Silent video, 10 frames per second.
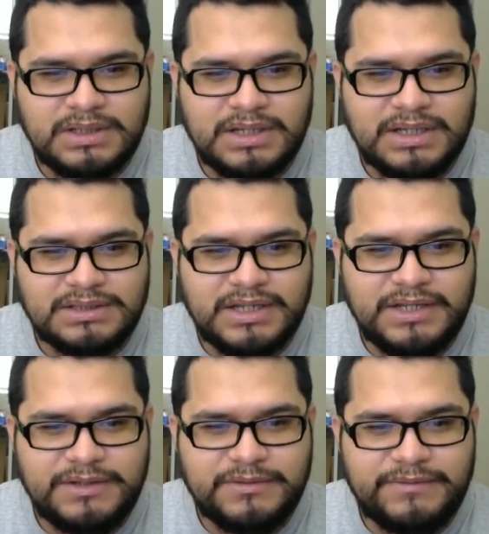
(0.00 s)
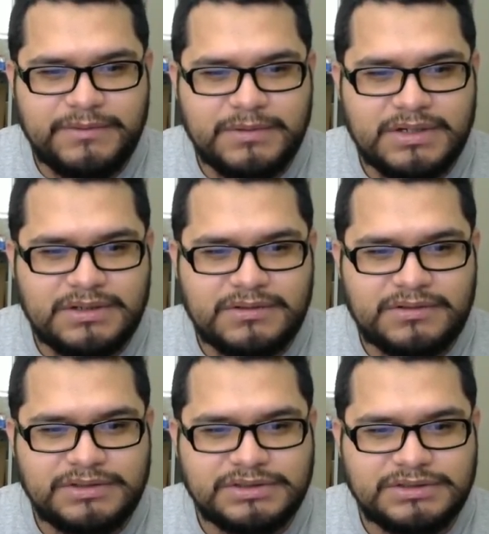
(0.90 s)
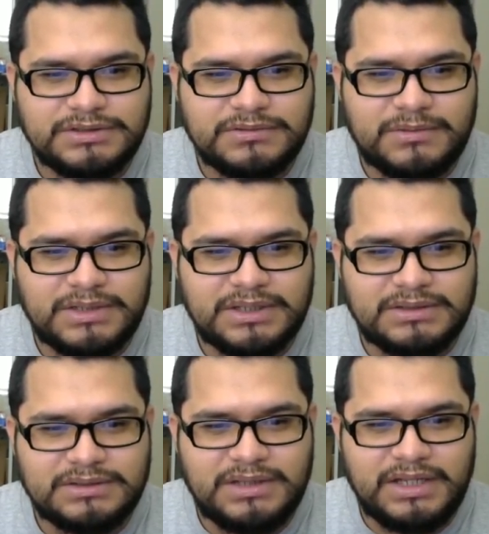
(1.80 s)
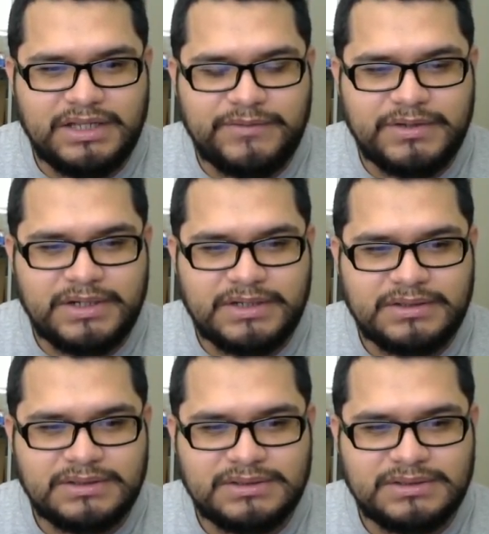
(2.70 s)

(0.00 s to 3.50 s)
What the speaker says: SKU if you want, or just use the one that they give you here.